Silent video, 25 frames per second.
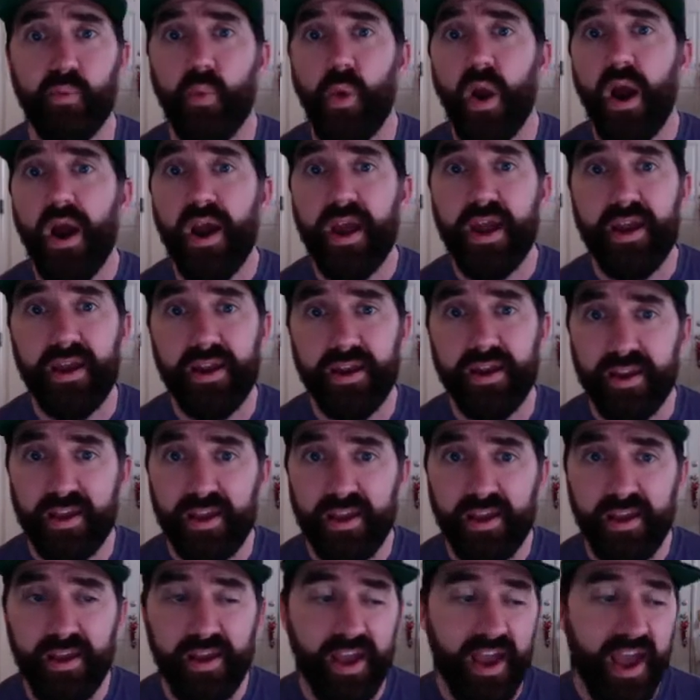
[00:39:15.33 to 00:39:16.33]
write
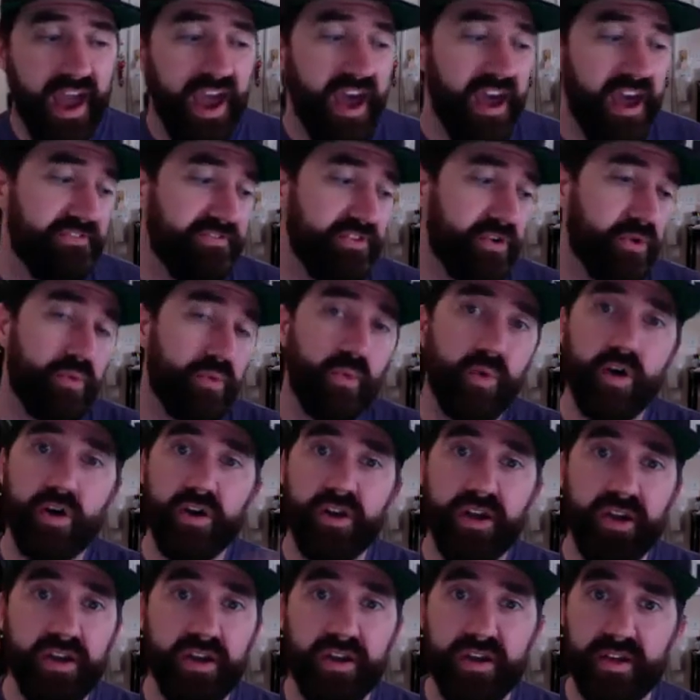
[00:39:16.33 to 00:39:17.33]
after
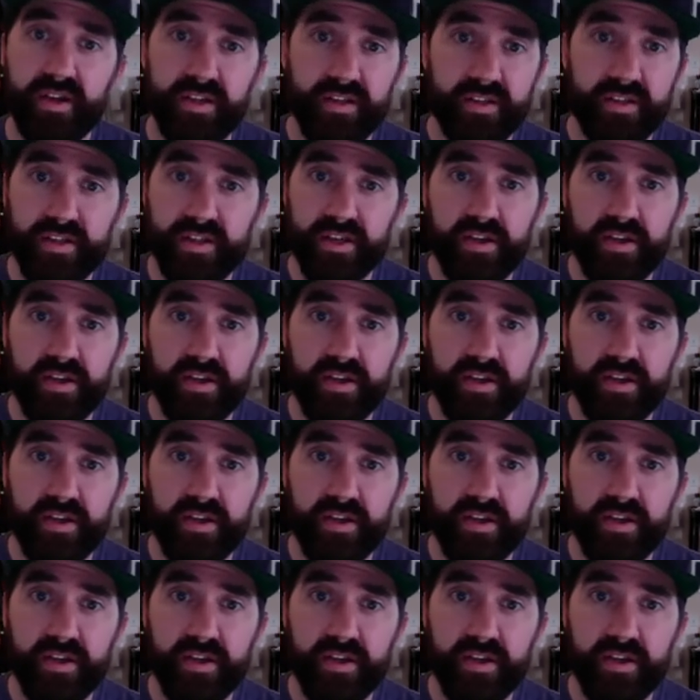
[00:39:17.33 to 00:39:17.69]
working,